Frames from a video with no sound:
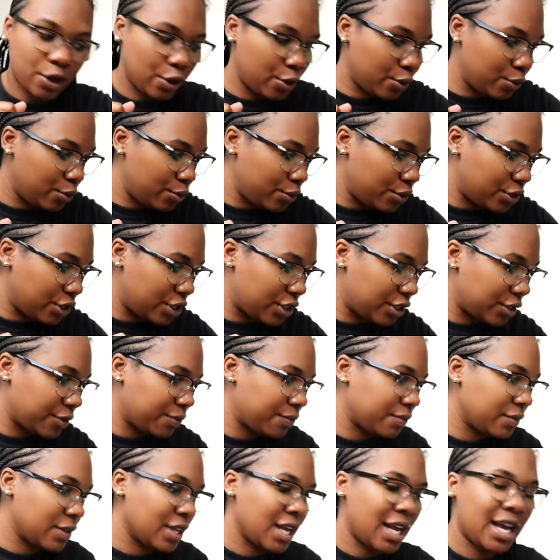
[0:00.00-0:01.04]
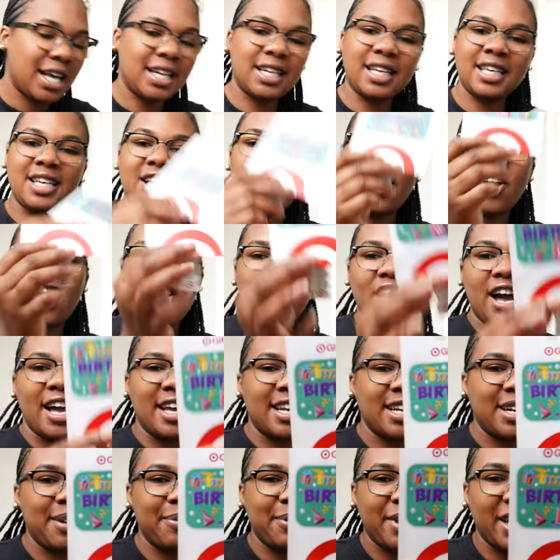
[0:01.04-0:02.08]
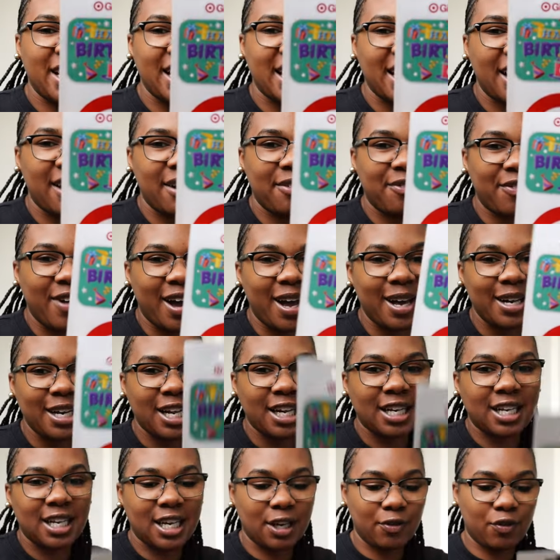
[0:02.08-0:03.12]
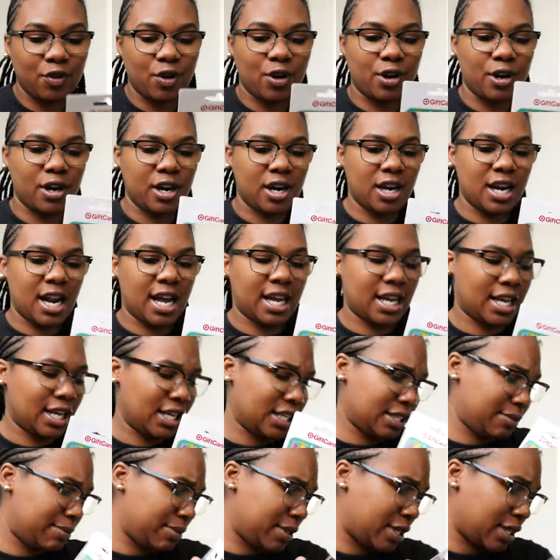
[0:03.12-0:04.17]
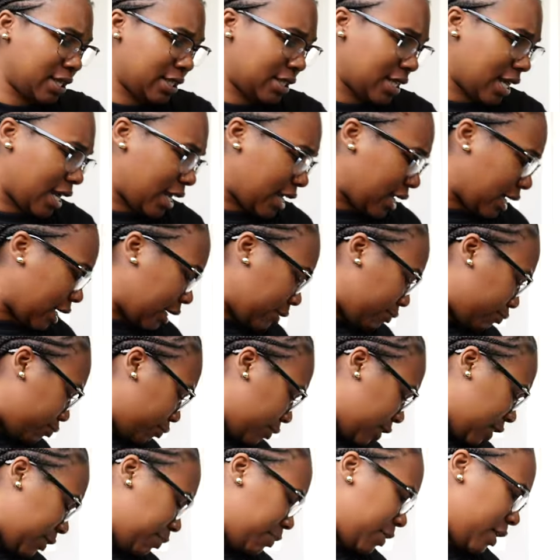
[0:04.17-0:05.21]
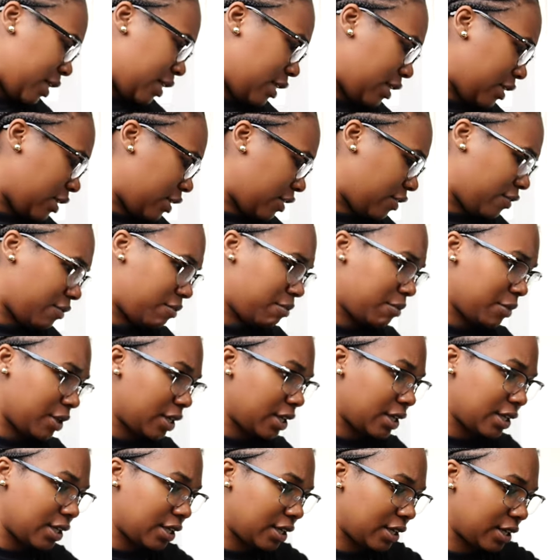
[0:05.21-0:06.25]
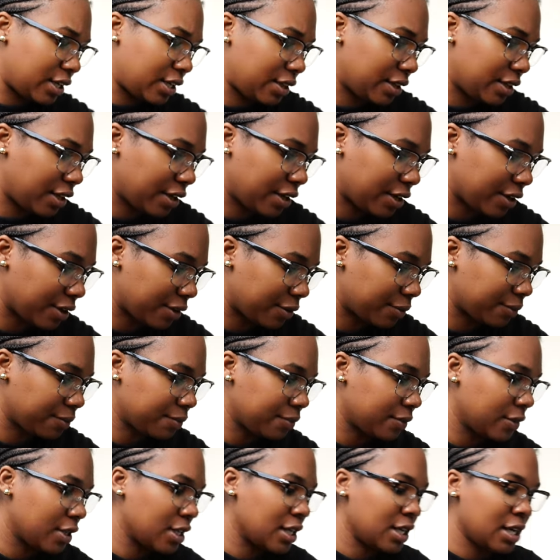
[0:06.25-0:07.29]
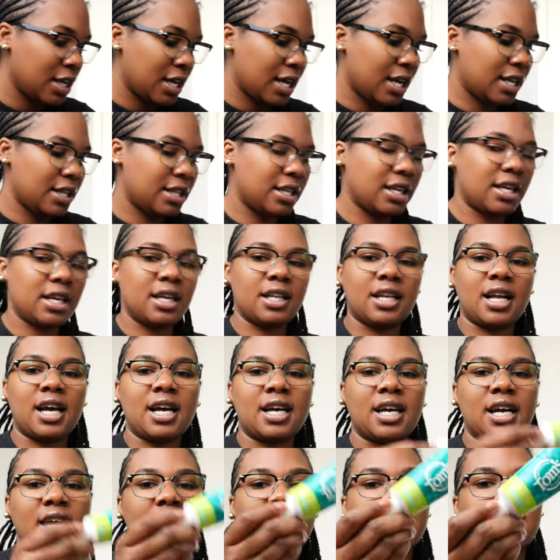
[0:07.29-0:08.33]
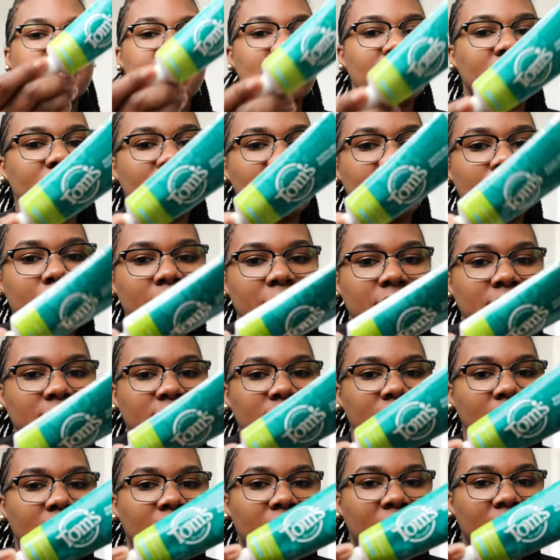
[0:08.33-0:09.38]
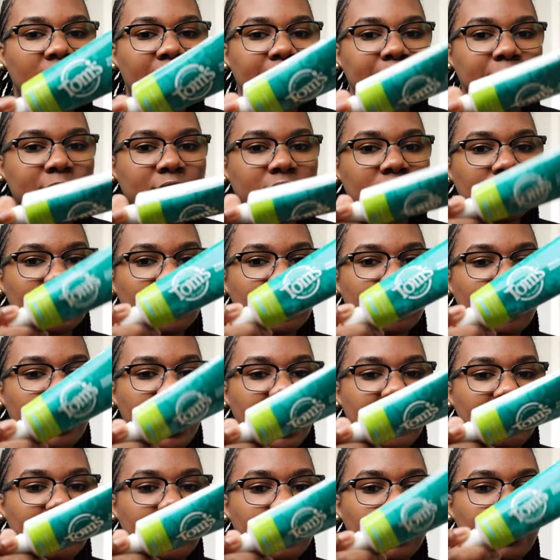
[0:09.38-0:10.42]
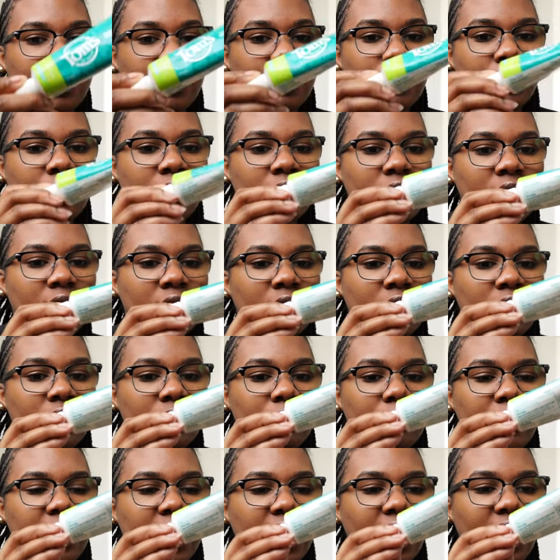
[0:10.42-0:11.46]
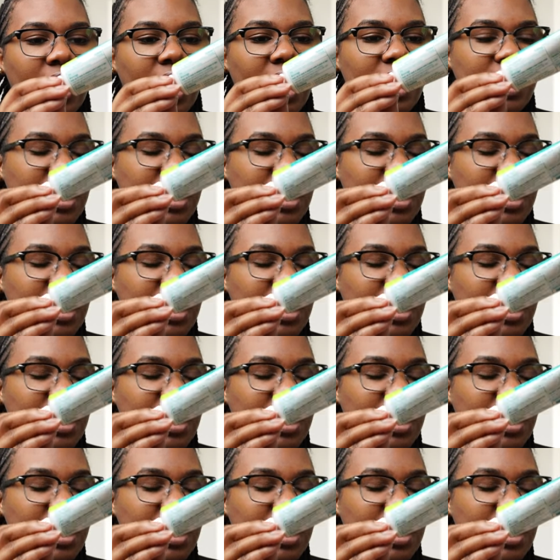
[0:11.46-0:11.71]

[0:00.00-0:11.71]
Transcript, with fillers: cooch. And then y'all, I ended up getting a $5 gift card, I guess because I spent enough money in there. And then I got some Tom's Travel. Wait, I